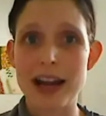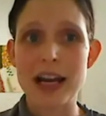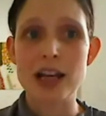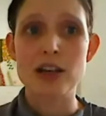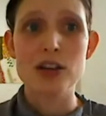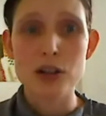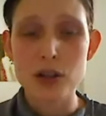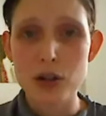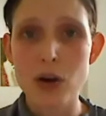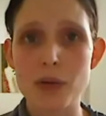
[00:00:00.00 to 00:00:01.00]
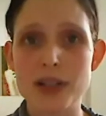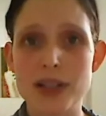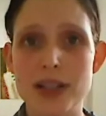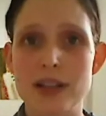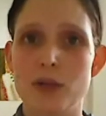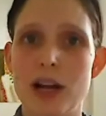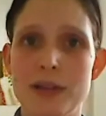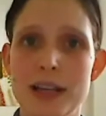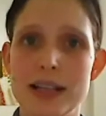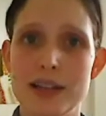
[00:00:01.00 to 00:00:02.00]
and I knew I was in the right
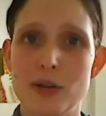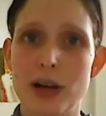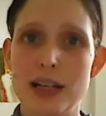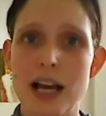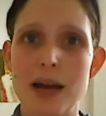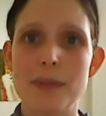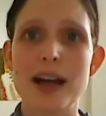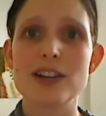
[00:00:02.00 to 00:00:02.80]
place at the right time.